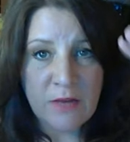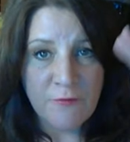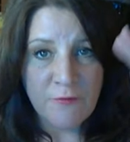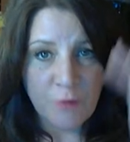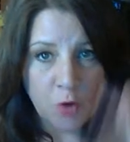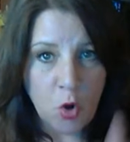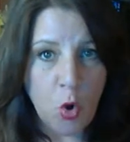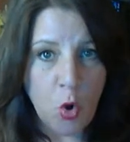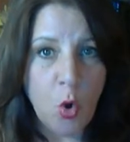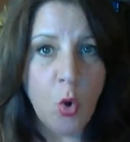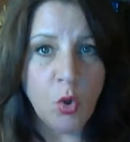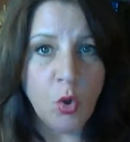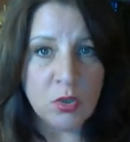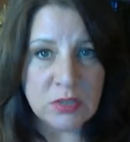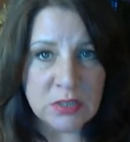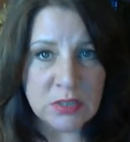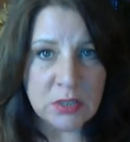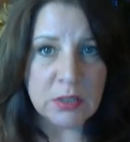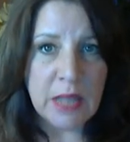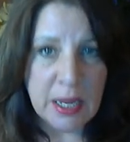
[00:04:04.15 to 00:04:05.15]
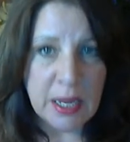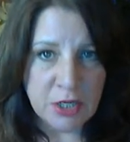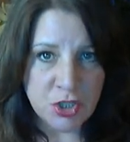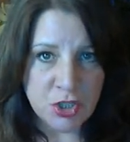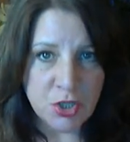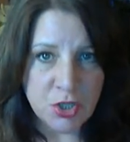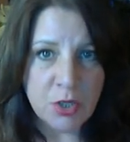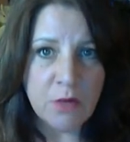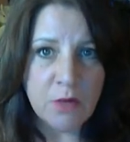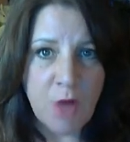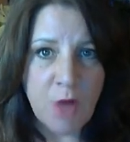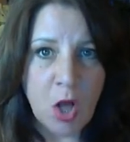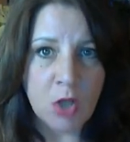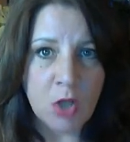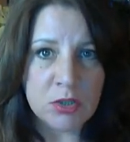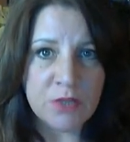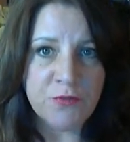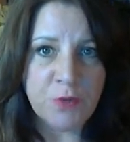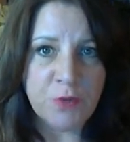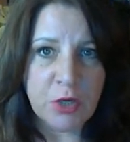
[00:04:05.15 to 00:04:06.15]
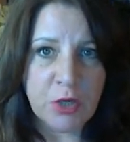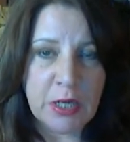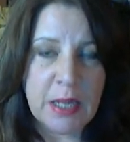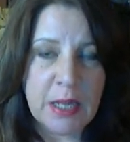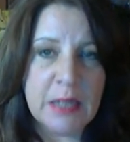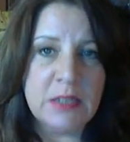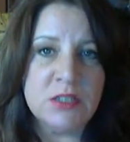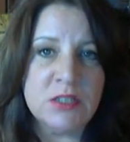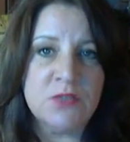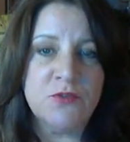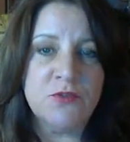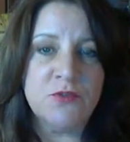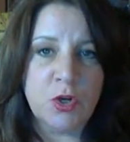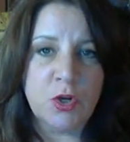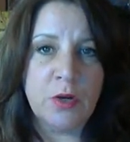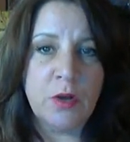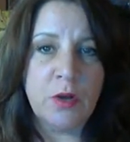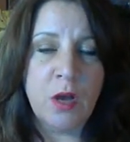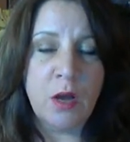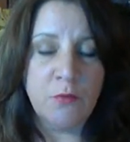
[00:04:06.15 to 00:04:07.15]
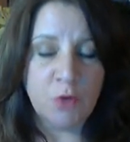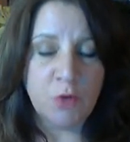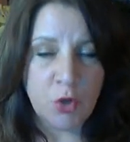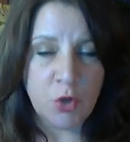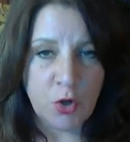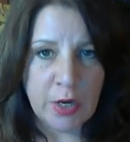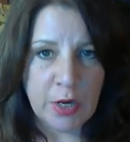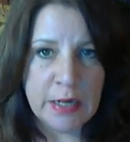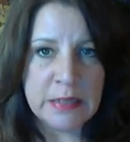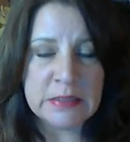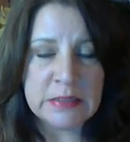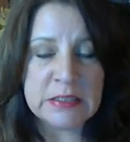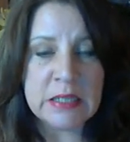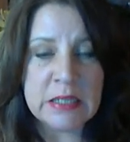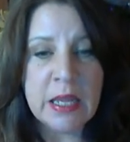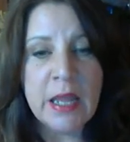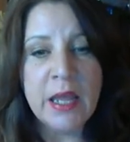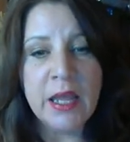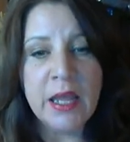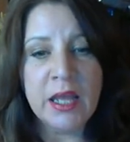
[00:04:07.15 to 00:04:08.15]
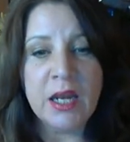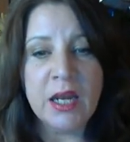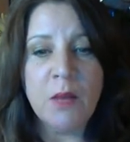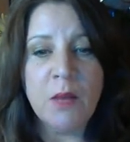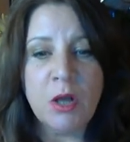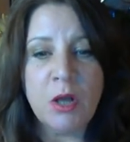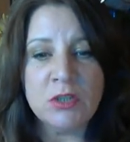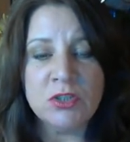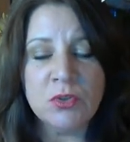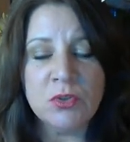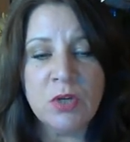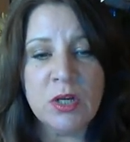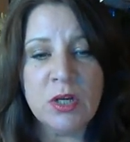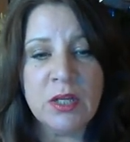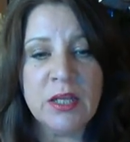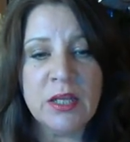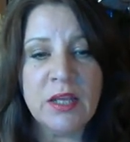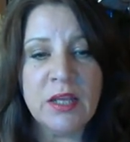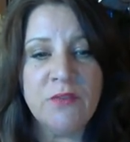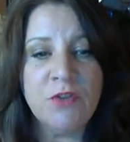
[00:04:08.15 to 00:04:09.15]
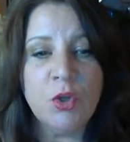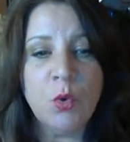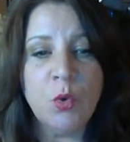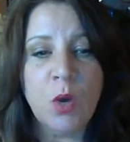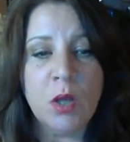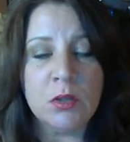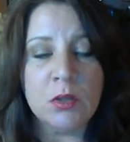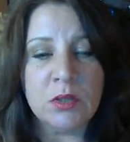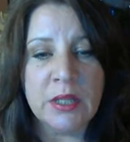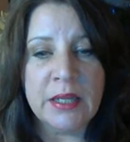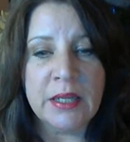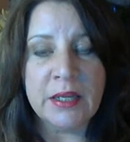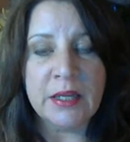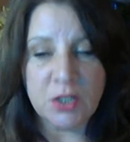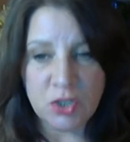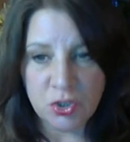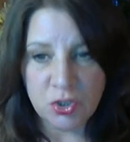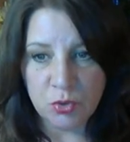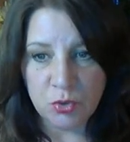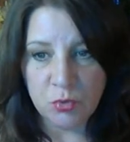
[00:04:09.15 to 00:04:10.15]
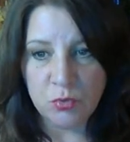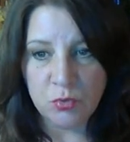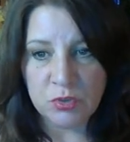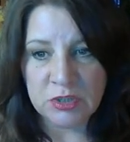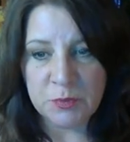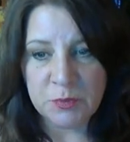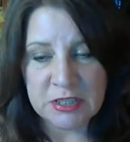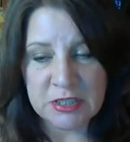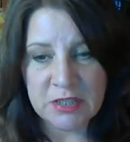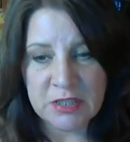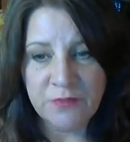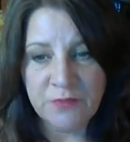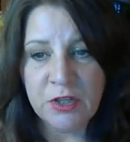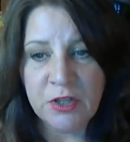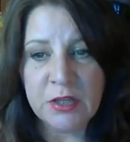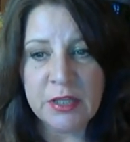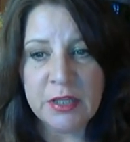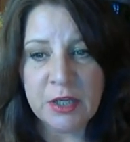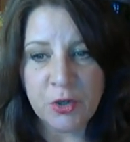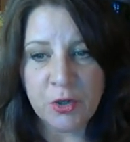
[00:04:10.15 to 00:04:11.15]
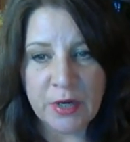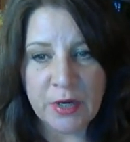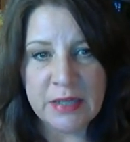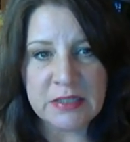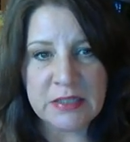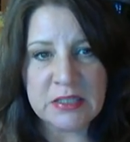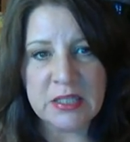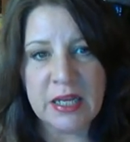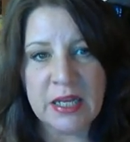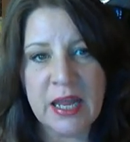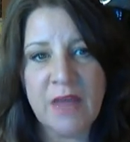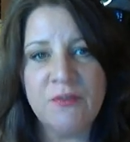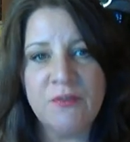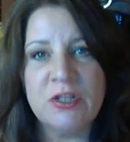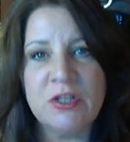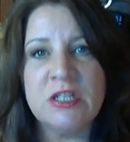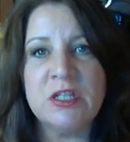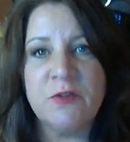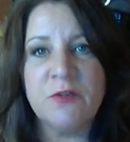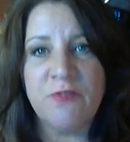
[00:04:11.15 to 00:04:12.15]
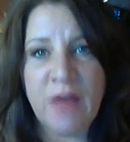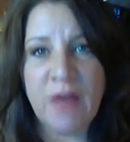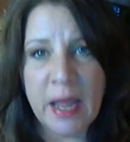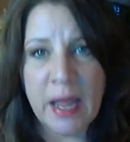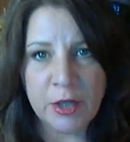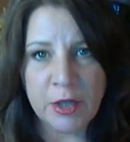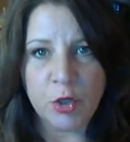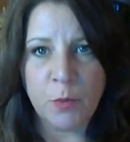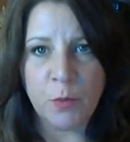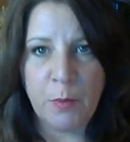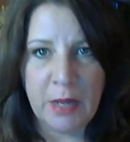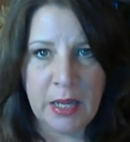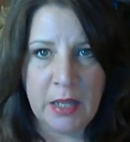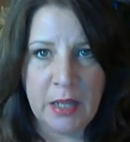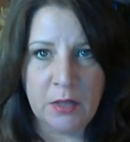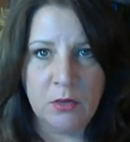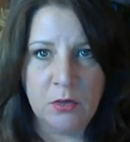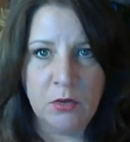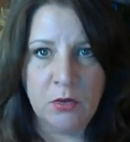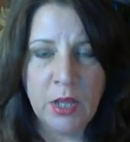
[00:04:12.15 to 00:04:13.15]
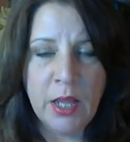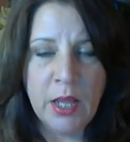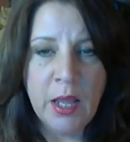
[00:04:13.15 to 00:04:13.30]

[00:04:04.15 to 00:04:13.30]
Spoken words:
for a whole selection of all different kinds of crates. And I'm also going to give you a link to specifically crates that have a divider panel.